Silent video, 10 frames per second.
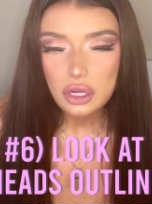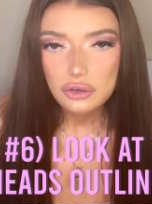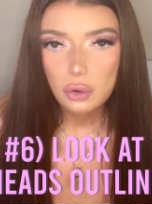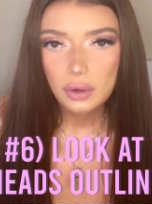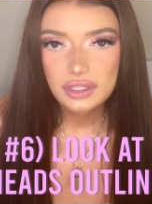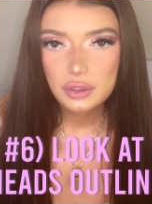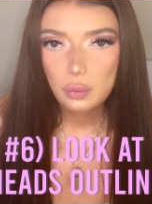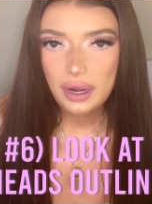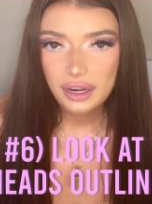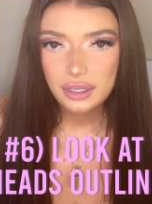towards
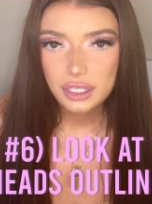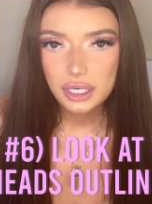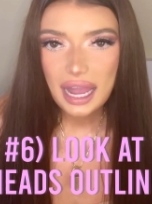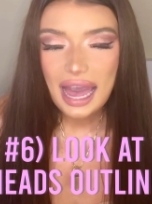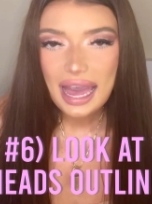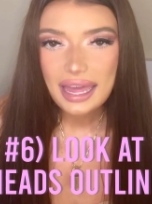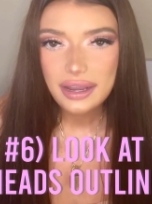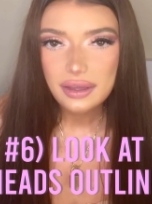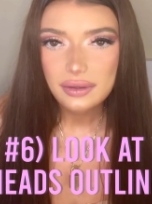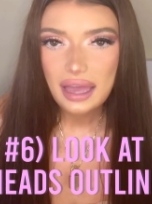where your head
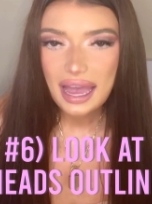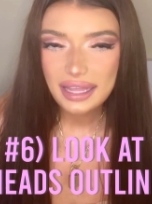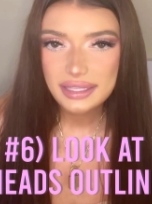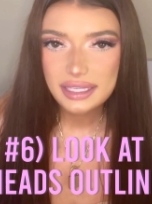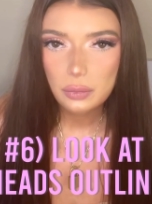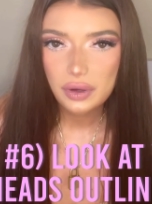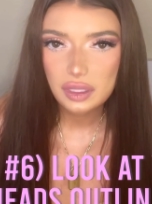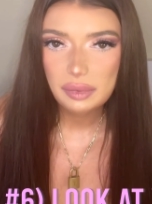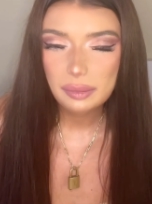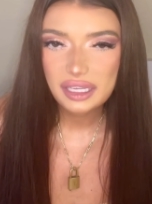ends and where the
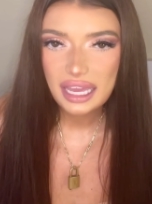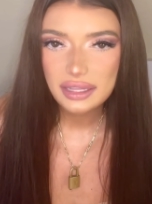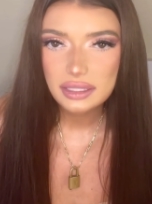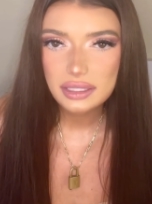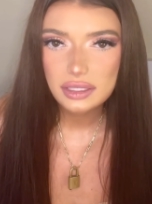mirror begins.